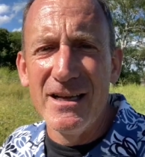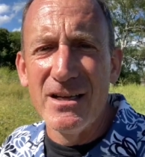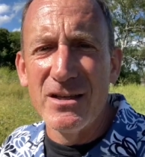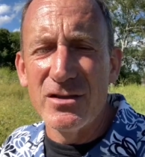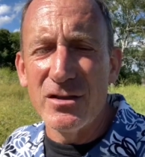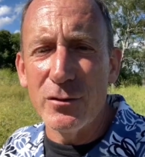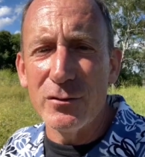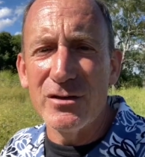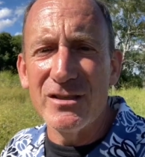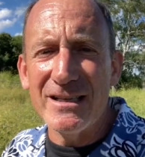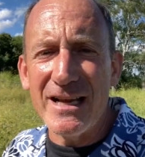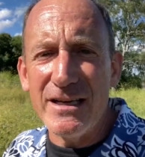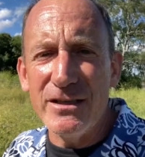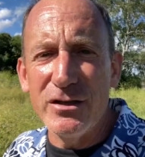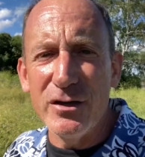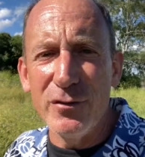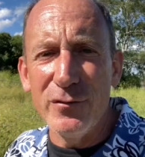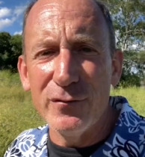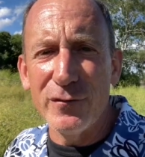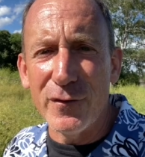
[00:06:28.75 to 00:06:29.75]
So stay
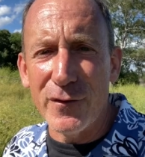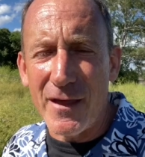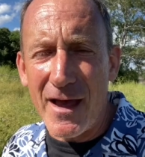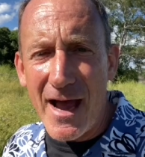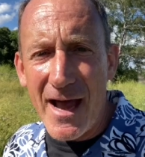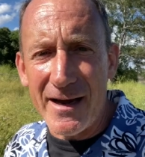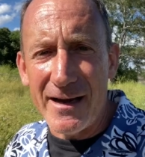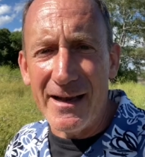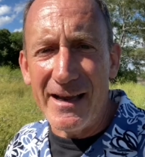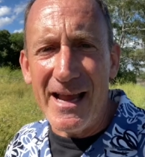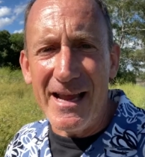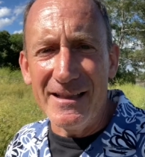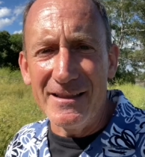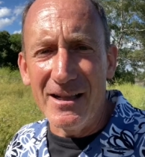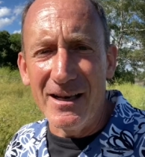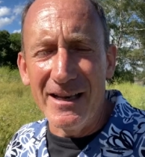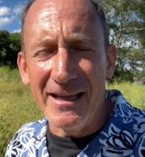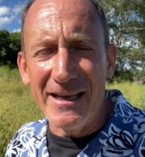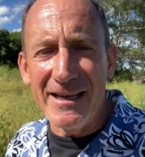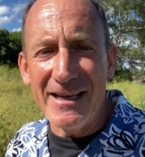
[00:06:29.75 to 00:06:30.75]
tuned for that. Again, the
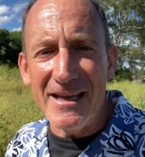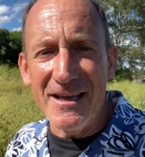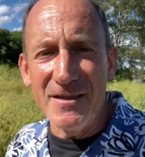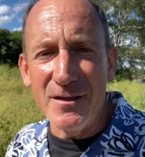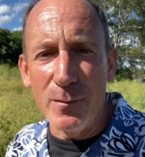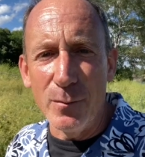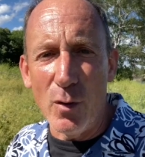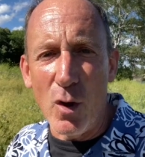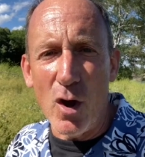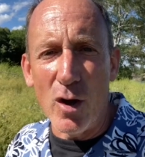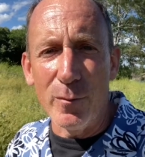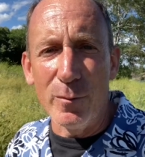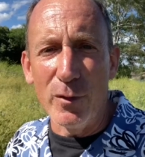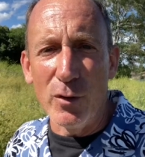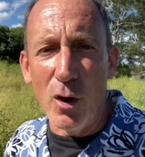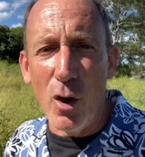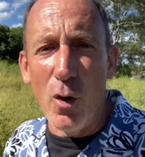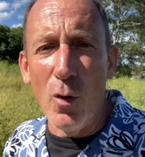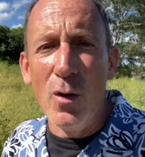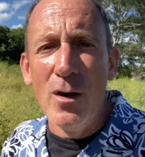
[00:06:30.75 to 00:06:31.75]
link in the blog
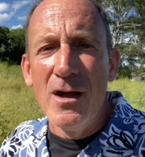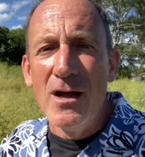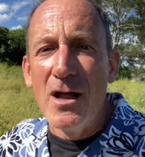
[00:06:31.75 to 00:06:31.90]
below.